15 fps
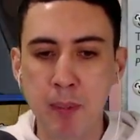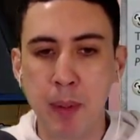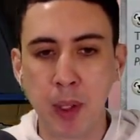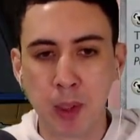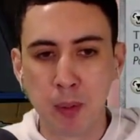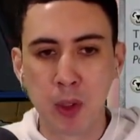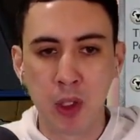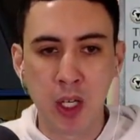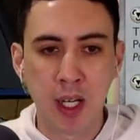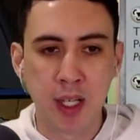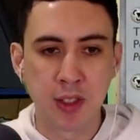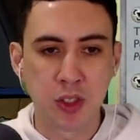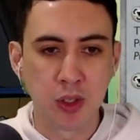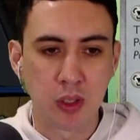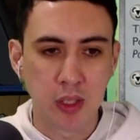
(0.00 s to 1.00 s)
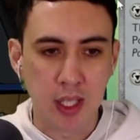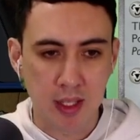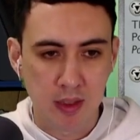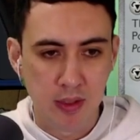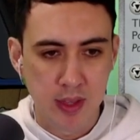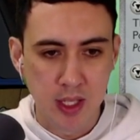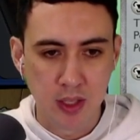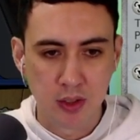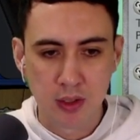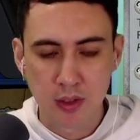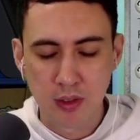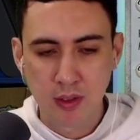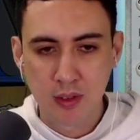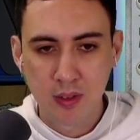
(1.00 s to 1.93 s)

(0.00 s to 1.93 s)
Pokemon cards look like this.